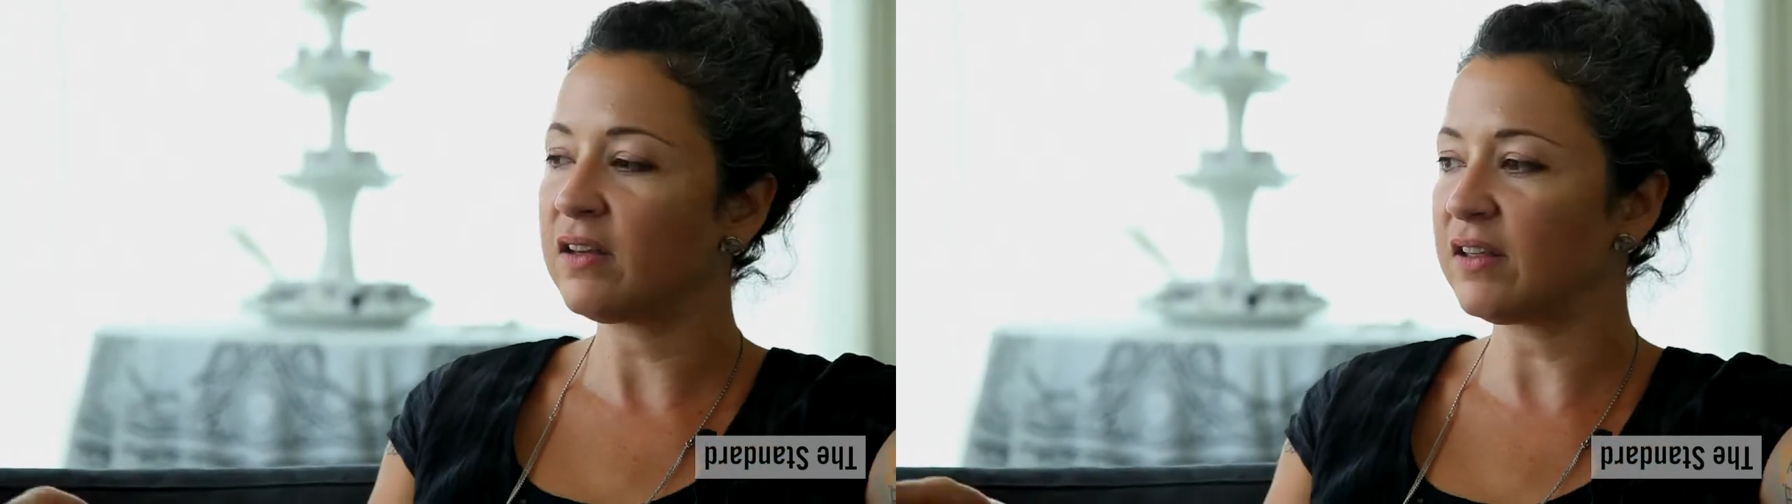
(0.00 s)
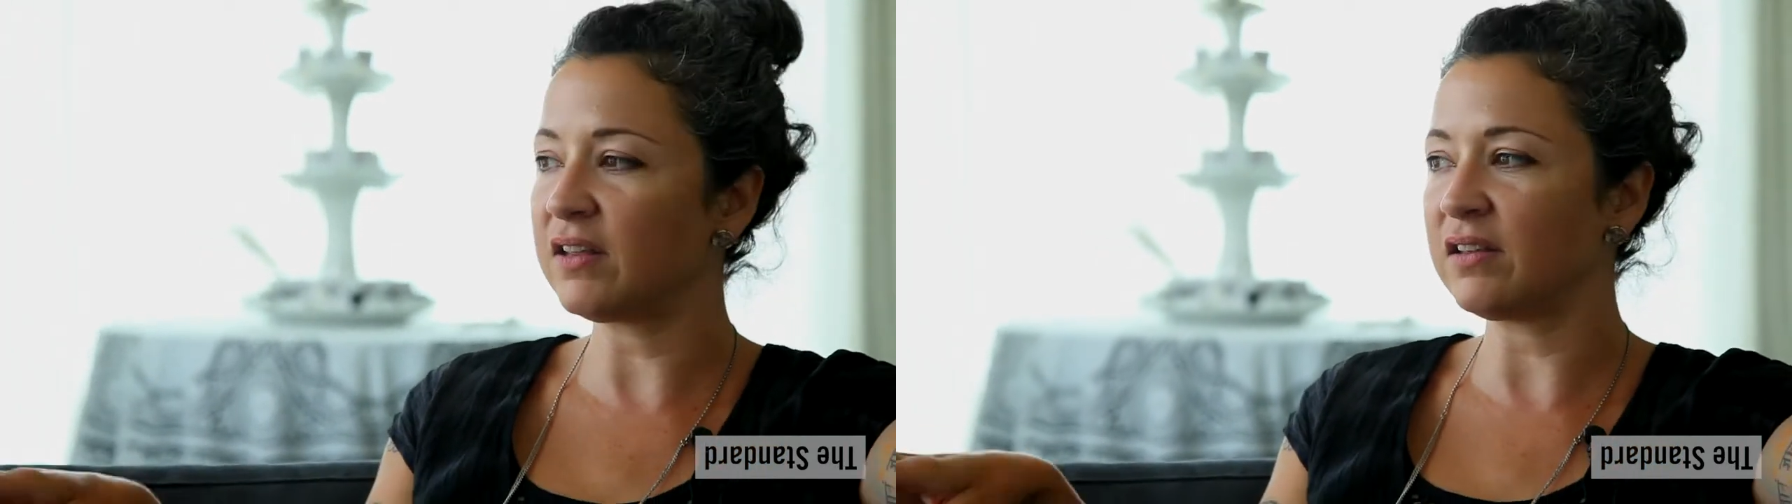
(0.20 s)

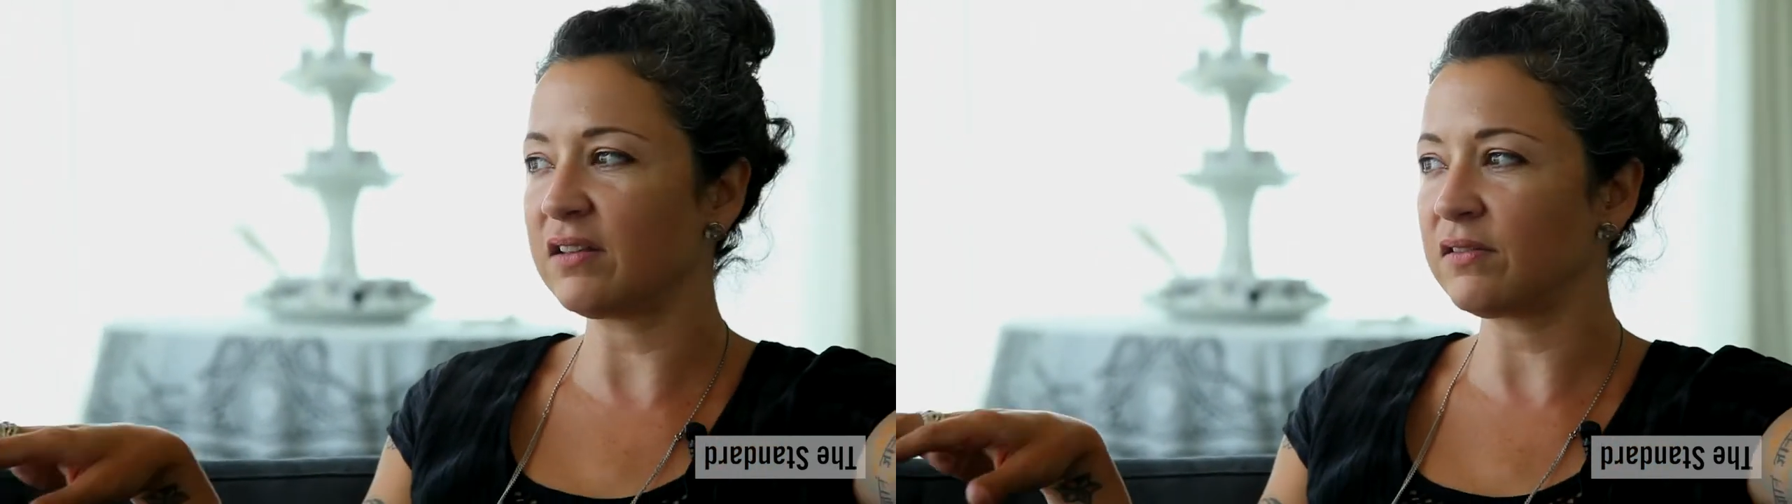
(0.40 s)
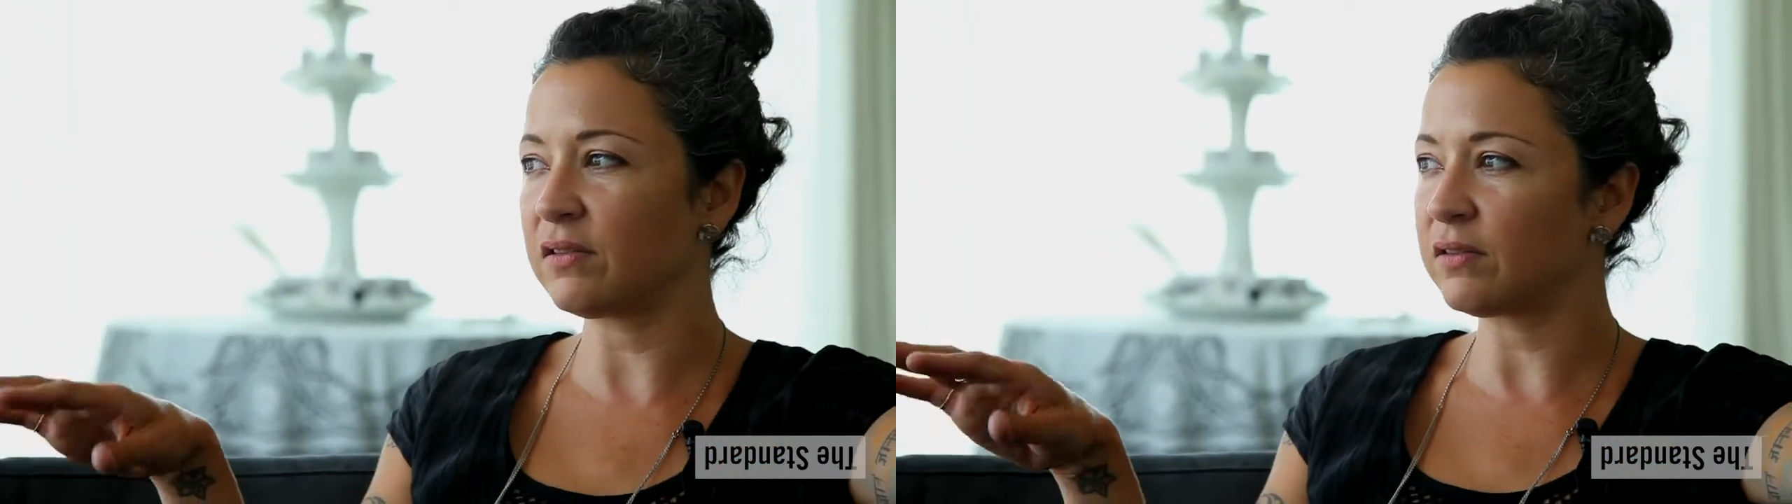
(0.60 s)
I think
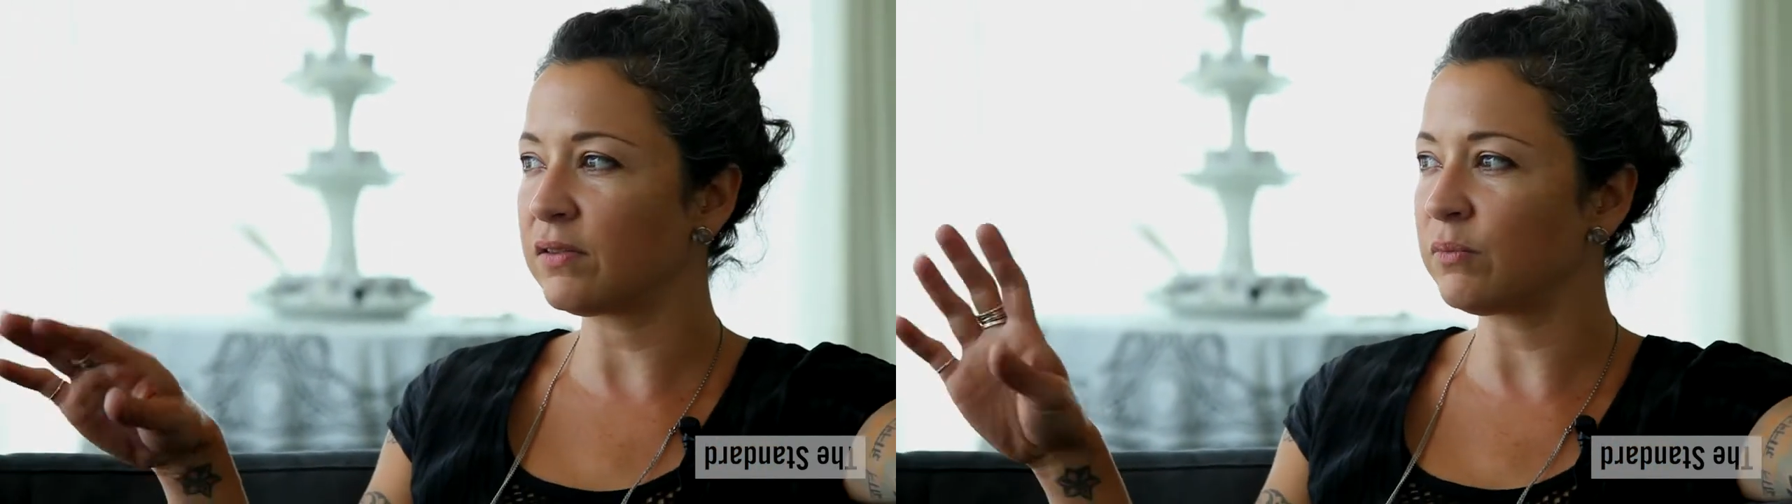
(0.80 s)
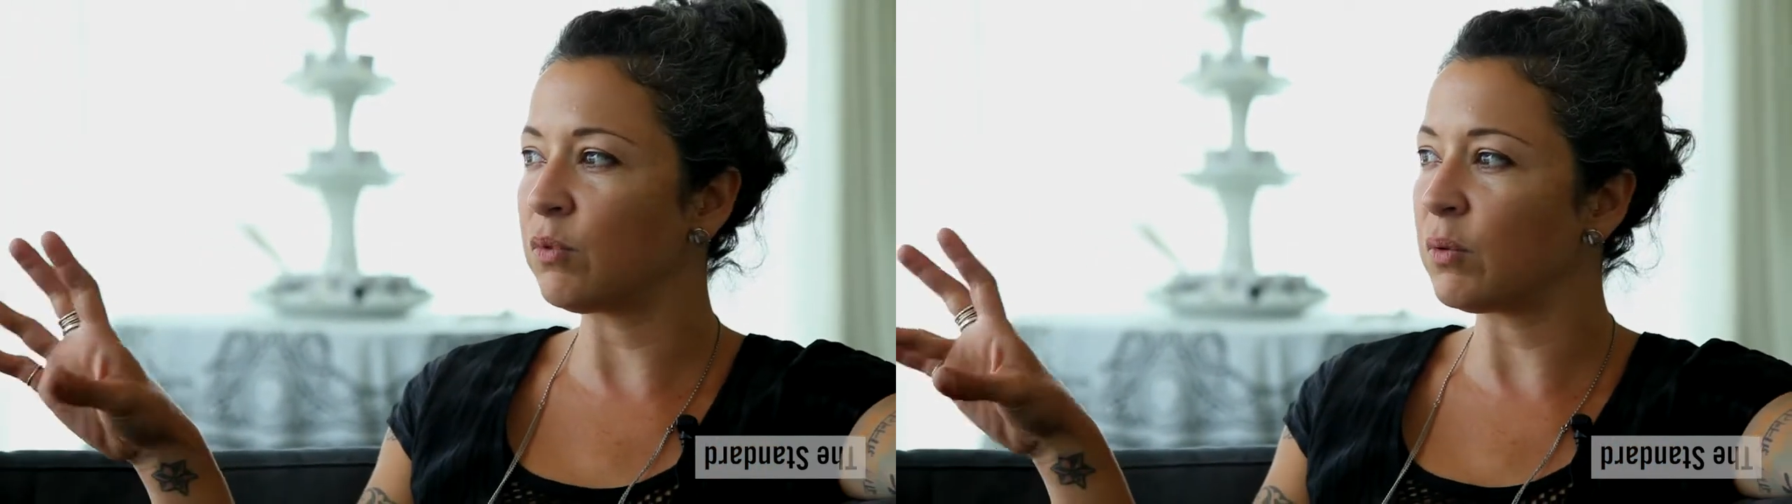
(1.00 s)

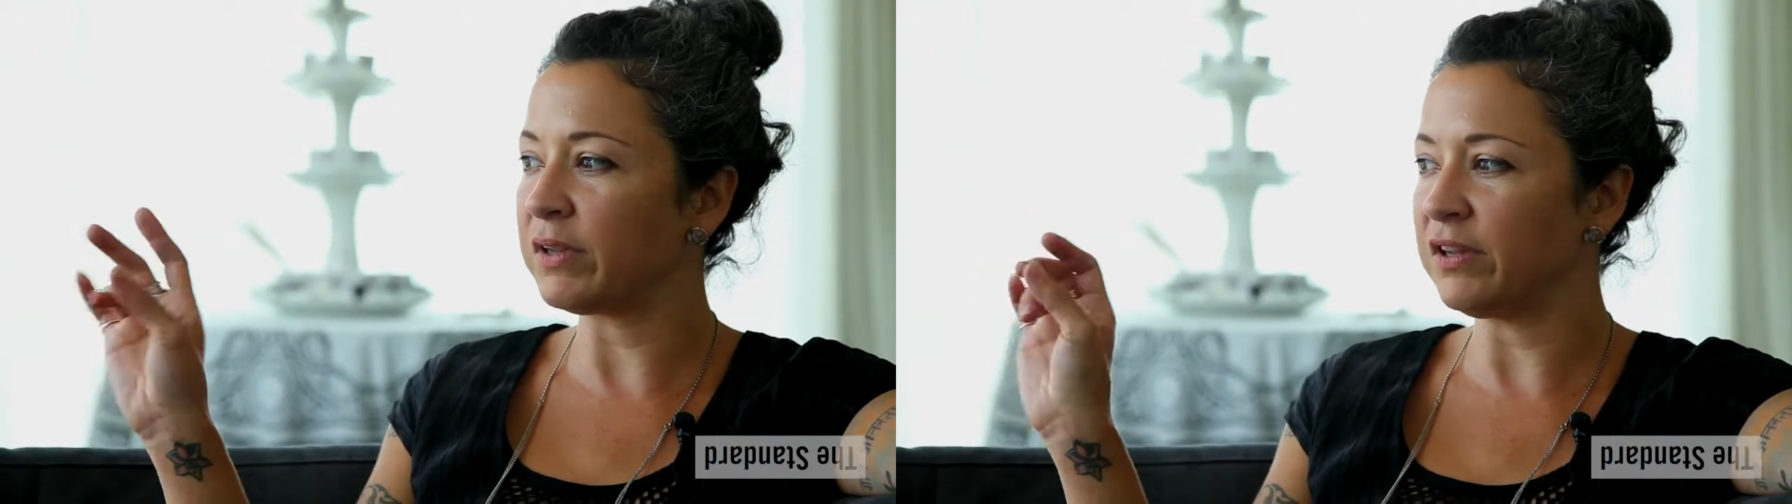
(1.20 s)
what we